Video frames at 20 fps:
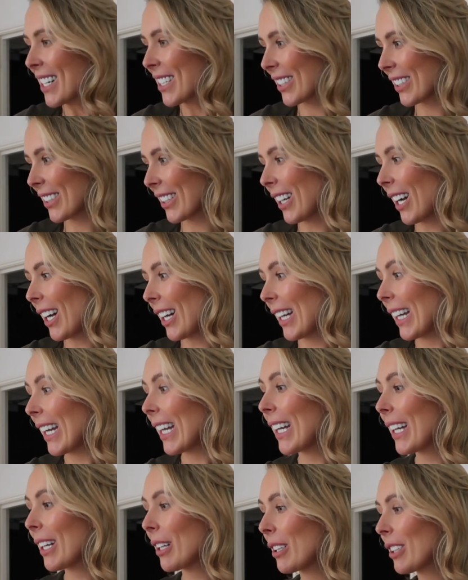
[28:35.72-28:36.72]
to,
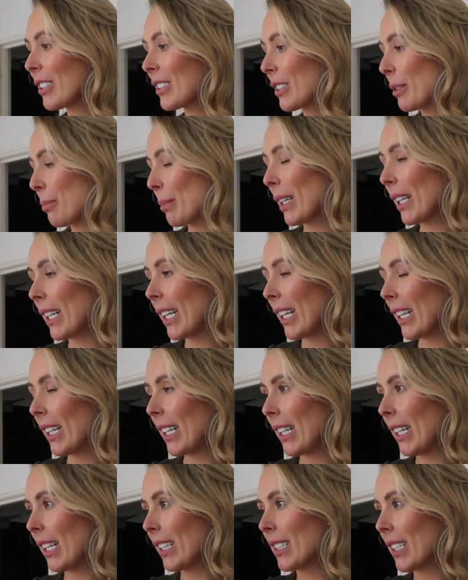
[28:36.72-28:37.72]
hit, to be
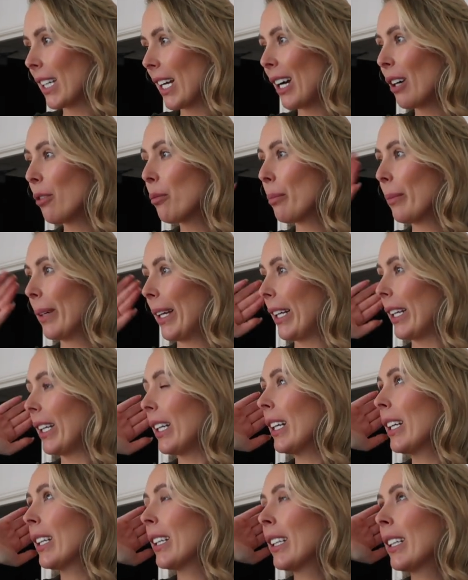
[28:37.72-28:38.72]
here to help
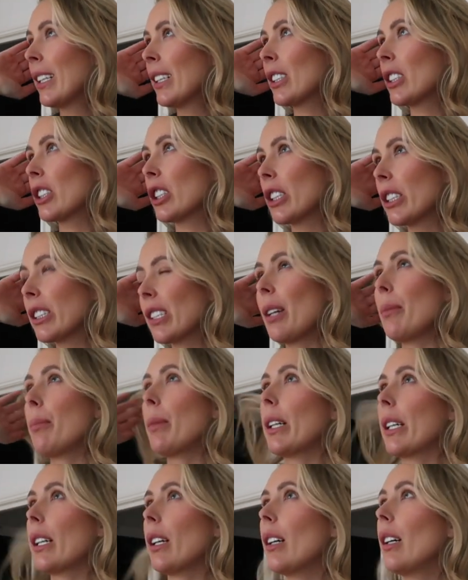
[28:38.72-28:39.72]
me. She's like
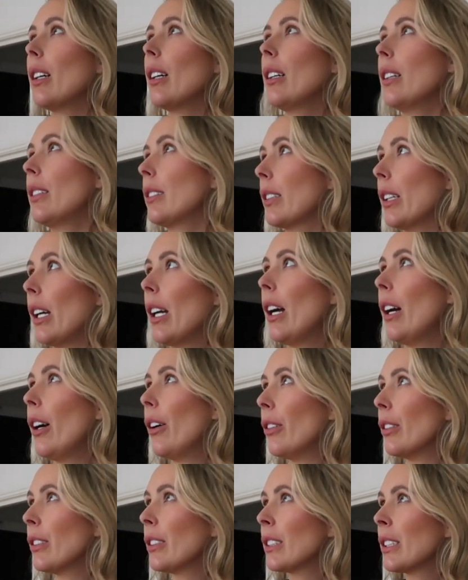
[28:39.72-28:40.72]
my curtain
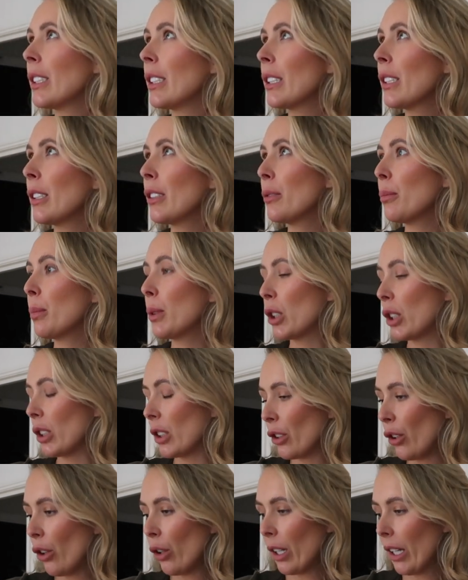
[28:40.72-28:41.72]
girl, but
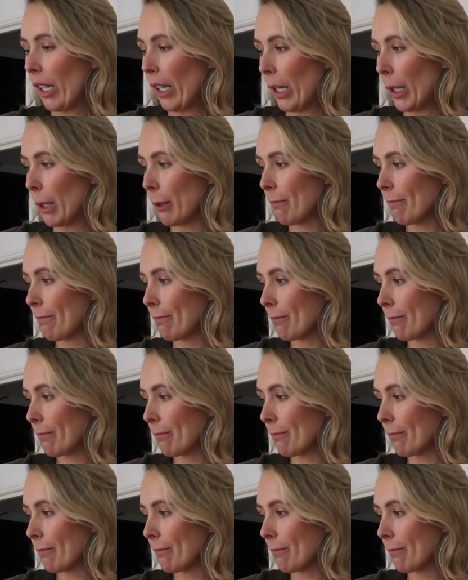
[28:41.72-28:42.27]
she's not here.